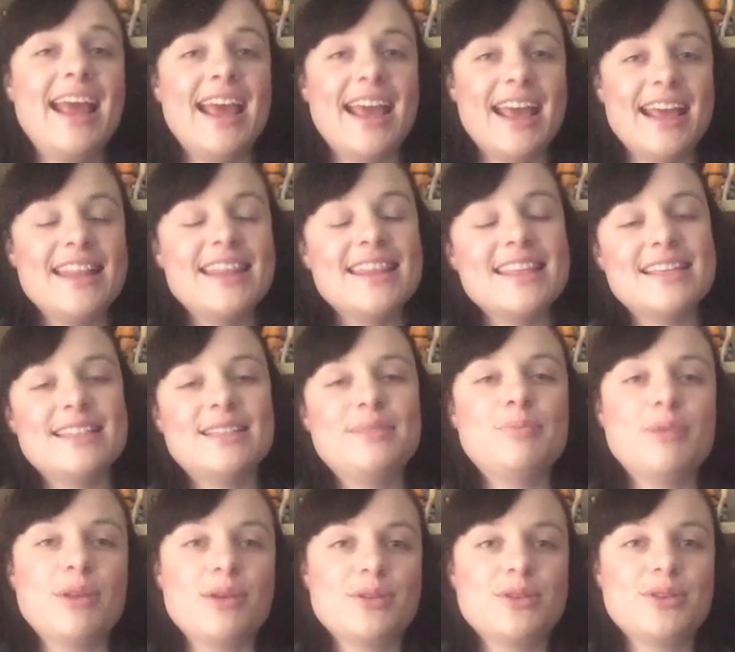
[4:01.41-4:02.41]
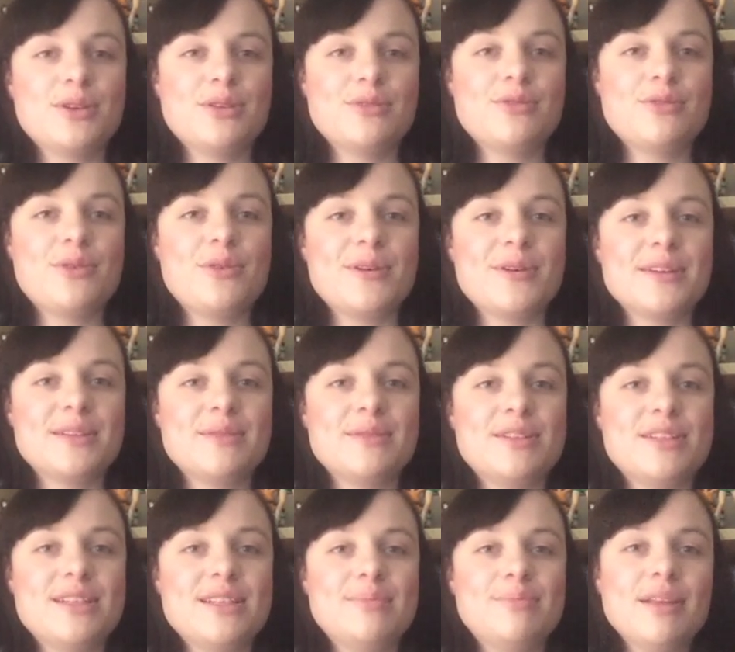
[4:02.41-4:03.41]
in this blog tour for August,
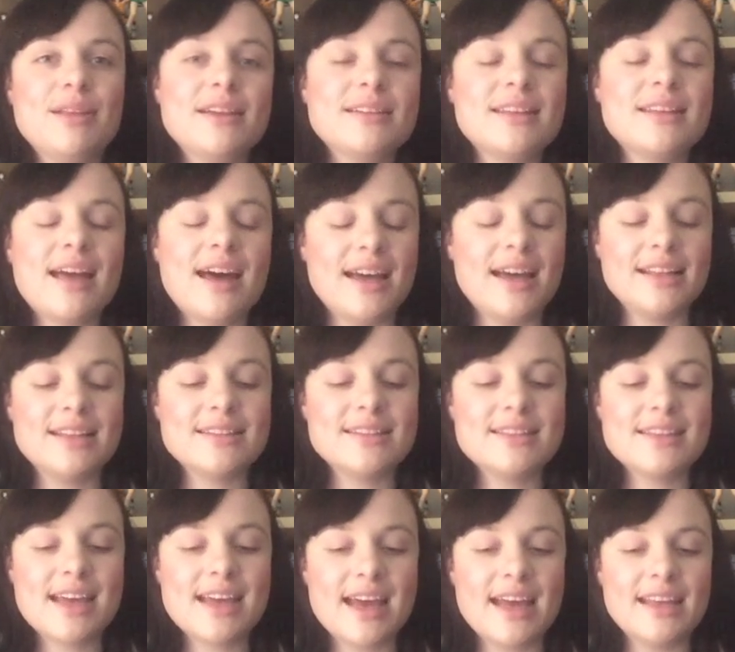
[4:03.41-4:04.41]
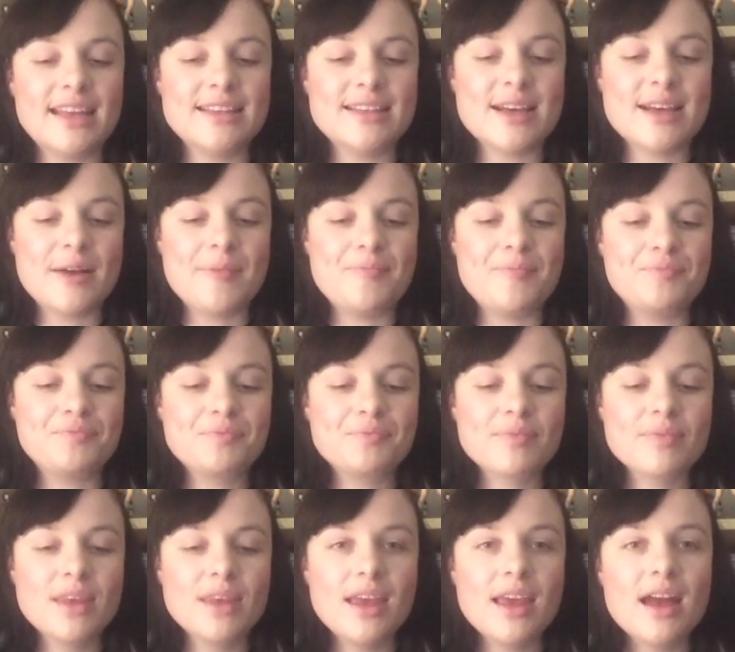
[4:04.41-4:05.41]
which is Bloodlines, and
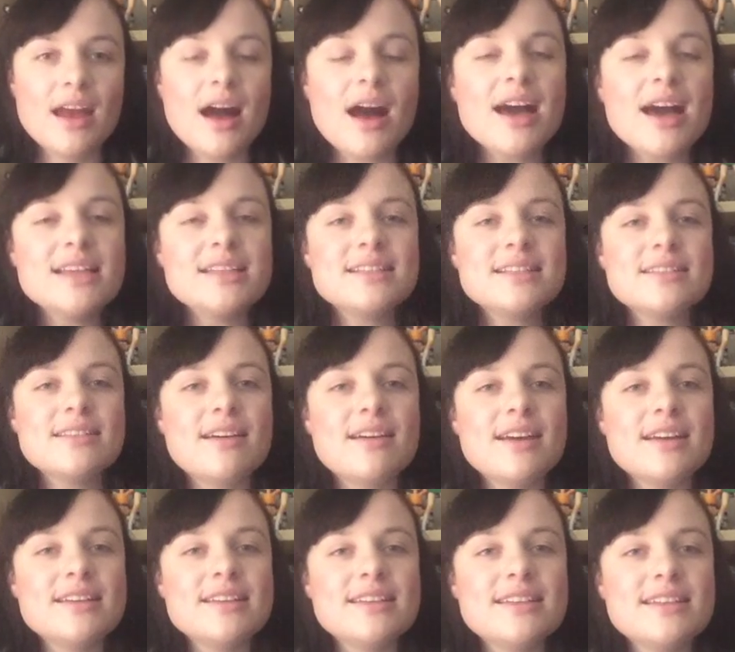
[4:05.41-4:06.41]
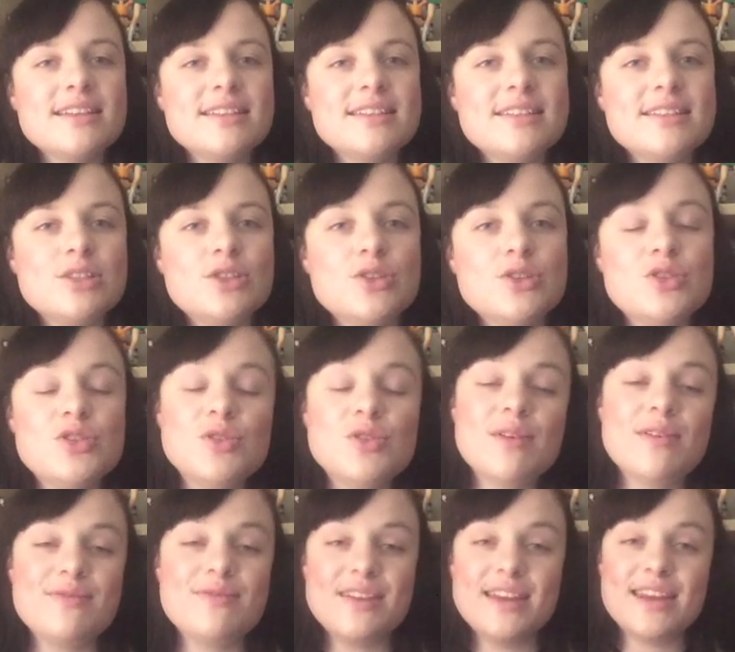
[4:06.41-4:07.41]
I decided to do
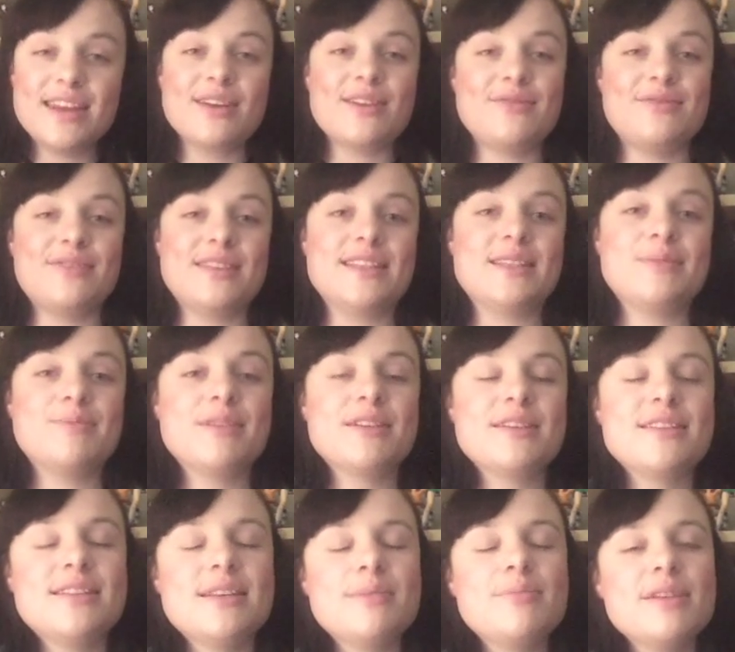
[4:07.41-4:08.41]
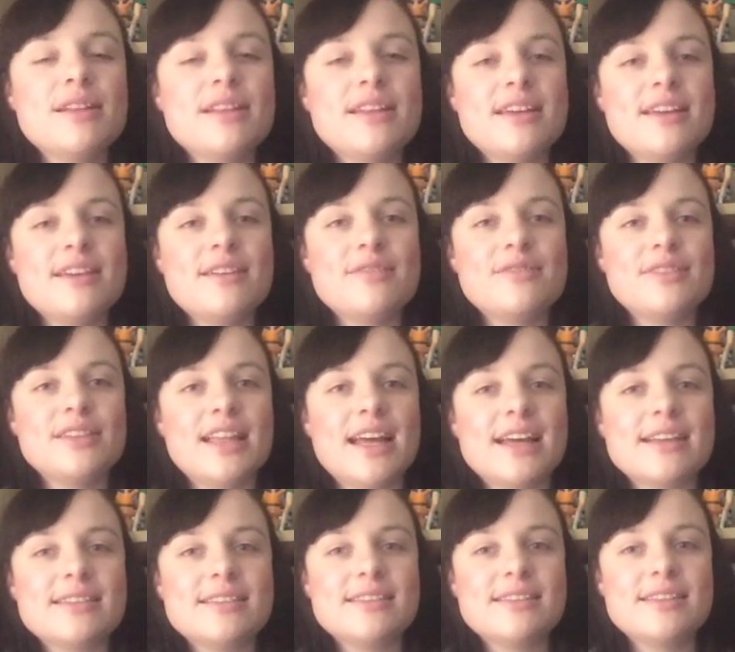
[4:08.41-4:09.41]
a video for this because typically of the
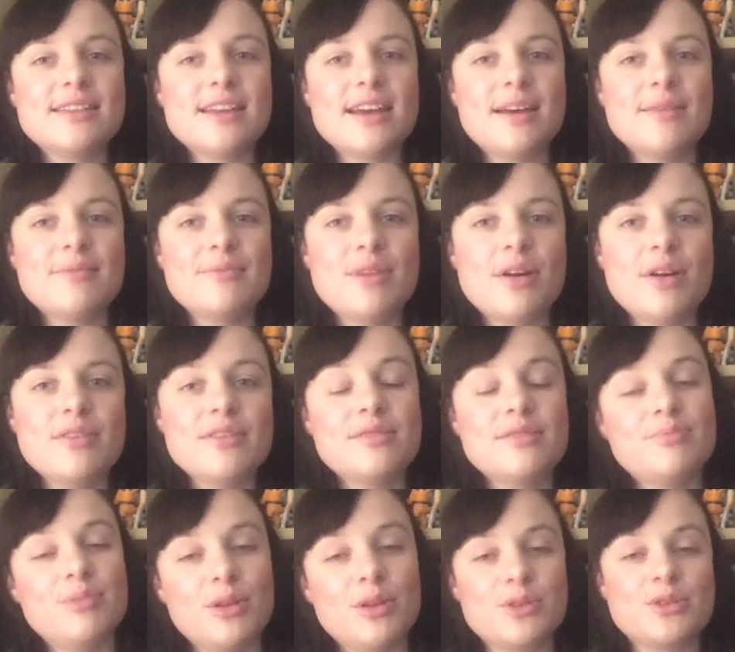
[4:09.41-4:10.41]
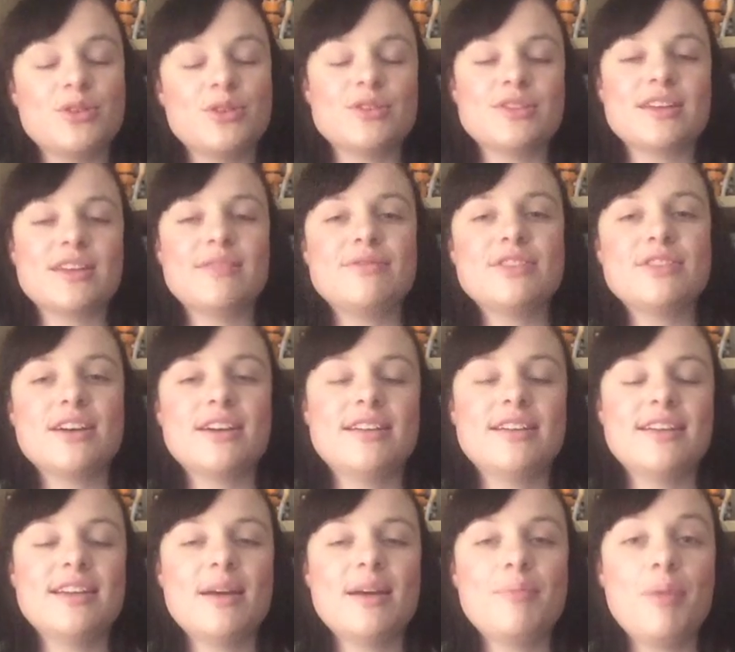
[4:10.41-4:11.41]
last other blog tours I've
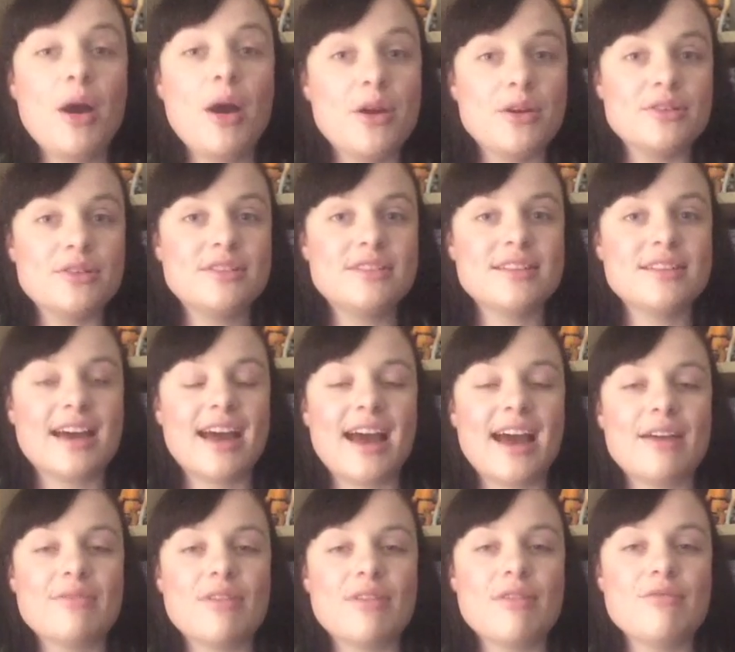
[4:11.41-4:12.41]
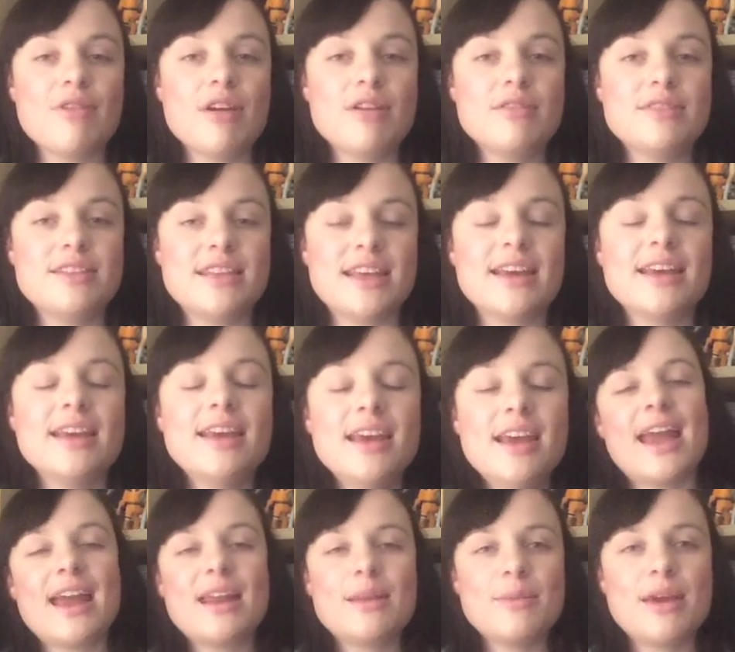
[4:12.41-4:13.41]
done a post. I wrote it.
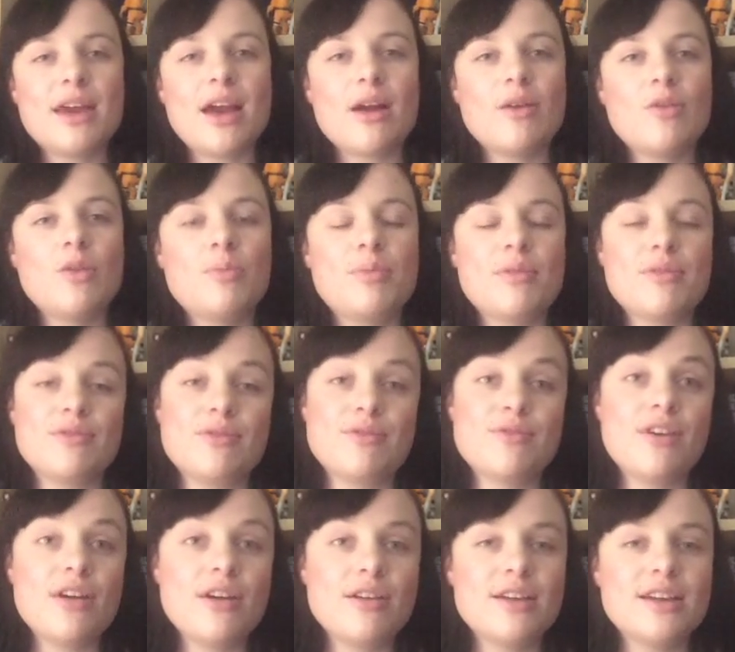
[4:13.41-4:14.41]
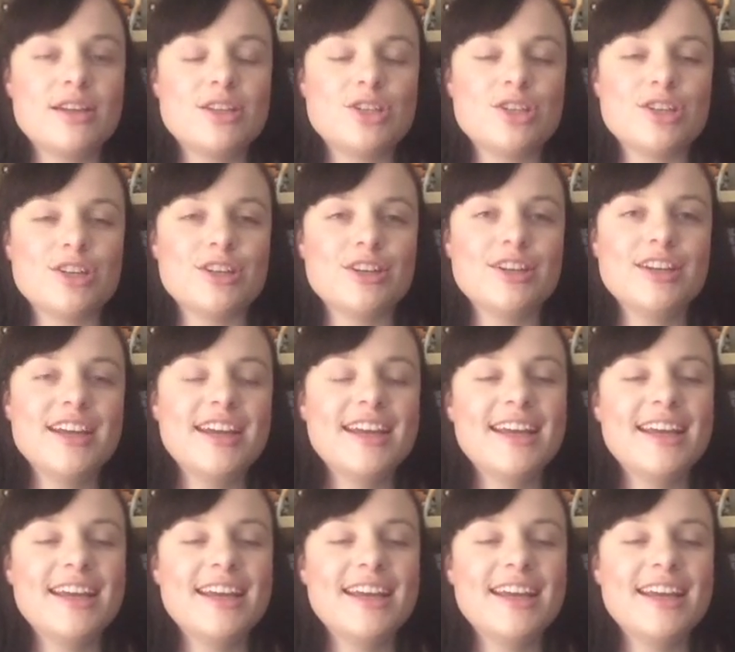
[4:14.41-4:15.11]
The anime I will be referring to